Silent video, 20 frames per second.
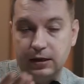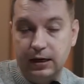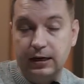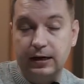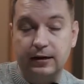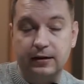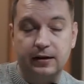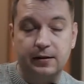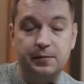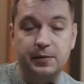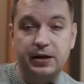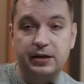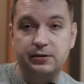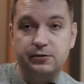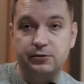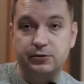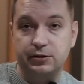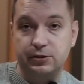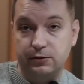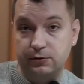
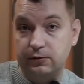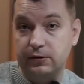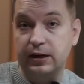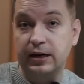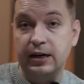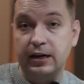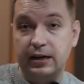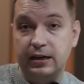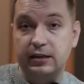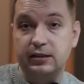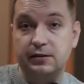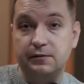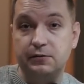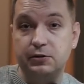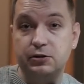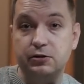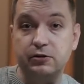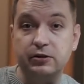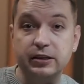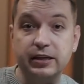comment on your
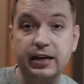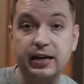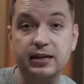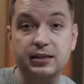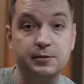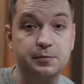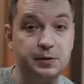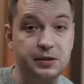individual case,